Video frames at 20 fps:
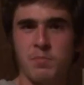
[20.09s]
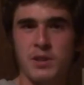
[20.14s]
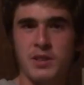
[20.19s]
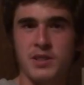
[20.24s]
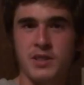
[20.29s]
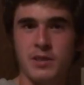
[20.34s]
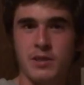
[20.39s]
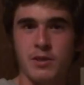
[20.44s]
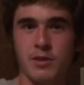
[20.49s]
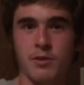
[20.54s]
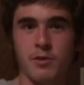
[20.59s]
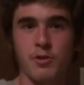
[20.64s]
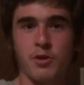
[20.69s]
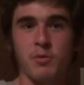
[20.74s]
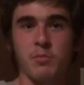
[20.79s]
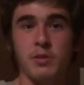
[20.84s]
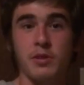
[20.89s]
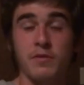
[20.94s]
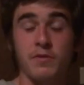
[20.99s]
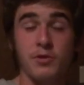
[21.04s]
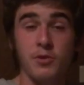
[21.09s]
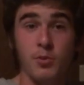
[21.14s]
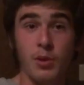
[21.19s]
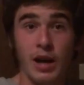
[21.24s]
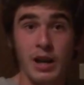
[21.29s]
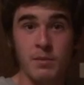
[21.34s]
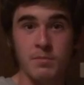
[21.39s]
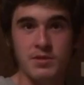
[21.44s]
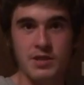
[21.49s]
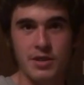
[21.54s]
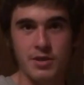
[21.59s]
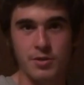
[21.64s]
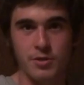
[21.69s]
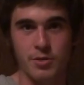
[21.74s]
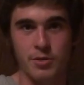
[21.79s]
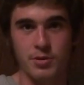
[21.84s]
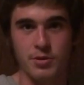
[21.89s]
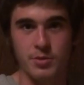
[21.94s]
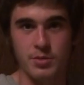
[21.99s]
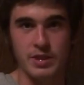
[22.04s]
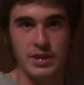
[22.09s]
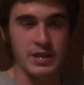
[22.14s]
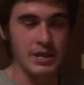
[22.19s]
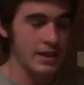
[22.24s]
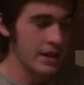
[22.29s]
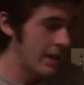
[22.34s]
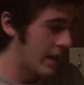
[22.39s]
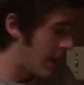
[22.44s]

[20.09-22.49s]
pizza, there are going to be a few items that you're going to need.